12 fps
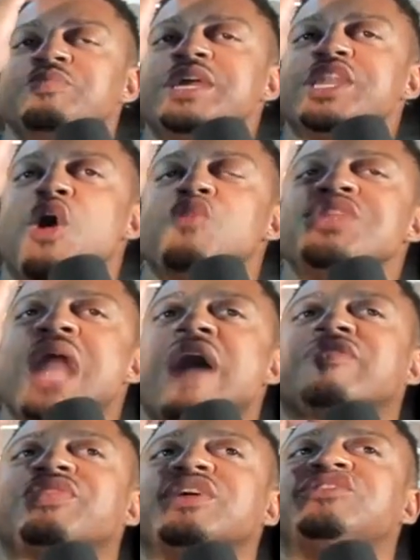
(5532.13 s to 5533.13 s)
Nino
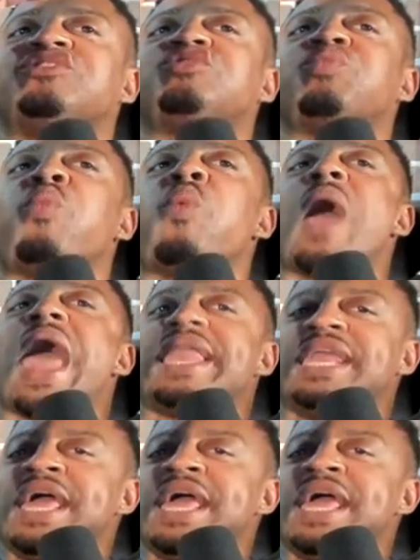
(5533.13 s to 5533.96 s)
knocked the sweat.